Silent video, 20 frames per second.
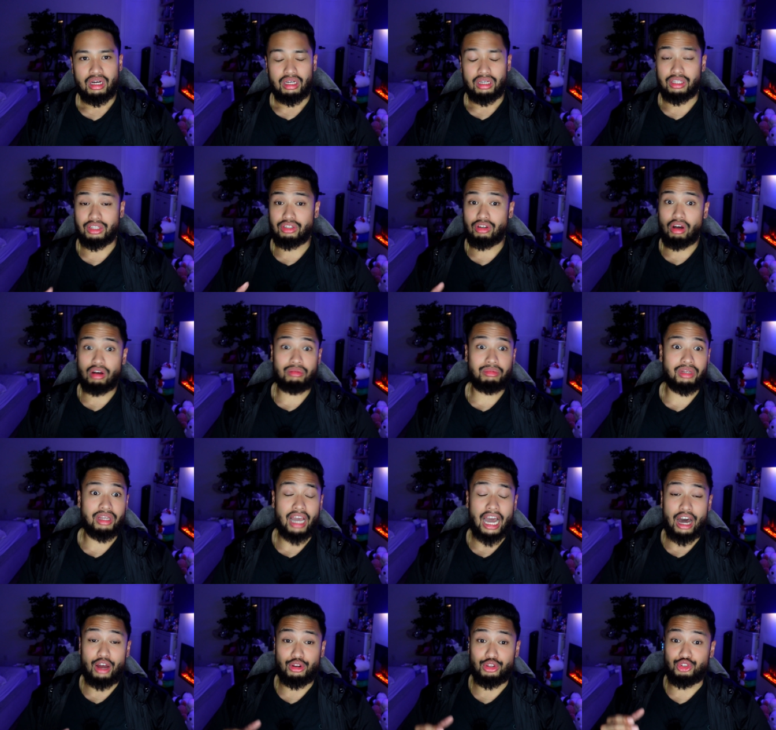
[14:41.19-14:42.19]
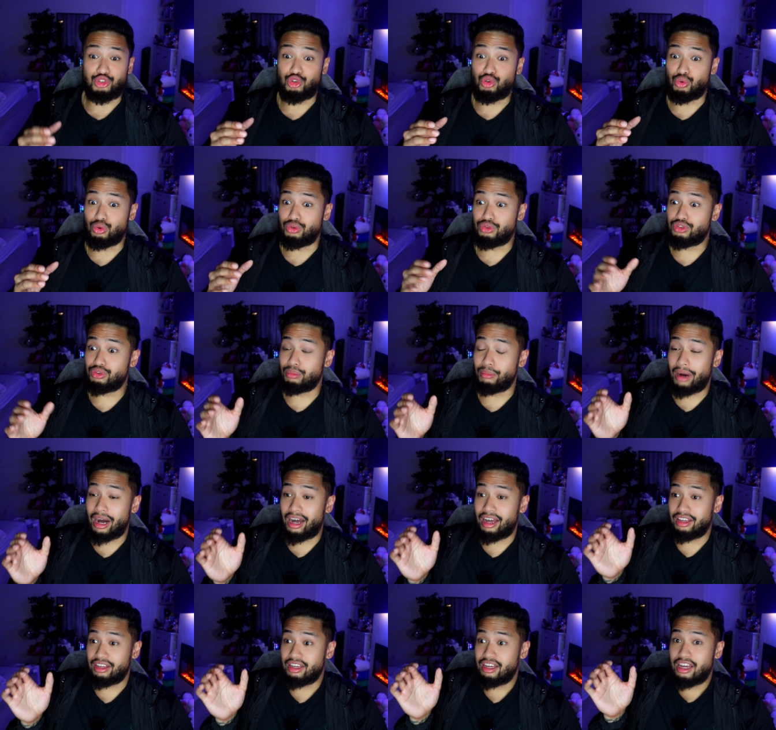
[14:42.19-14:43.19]
he taught me how to use
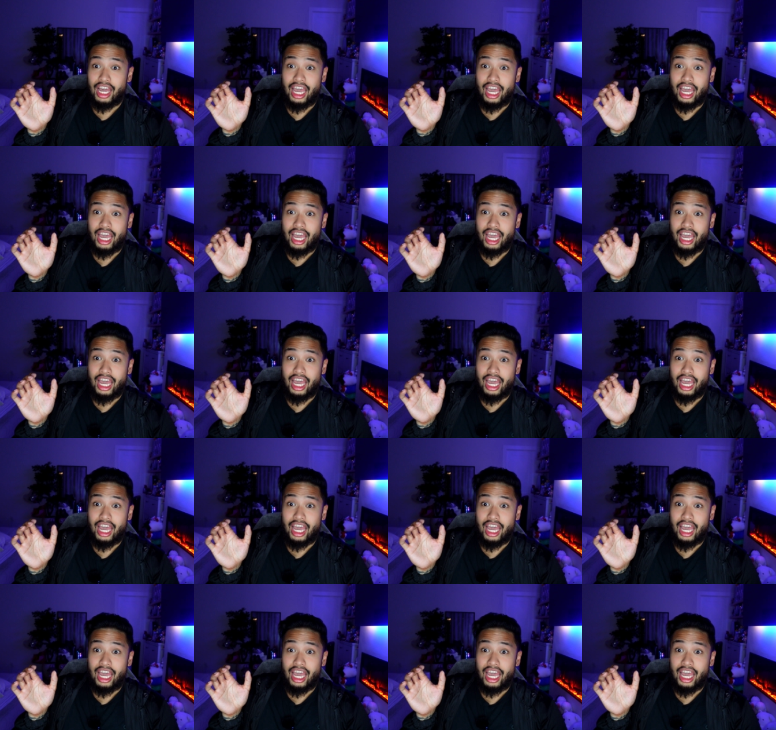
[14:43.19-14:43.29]
my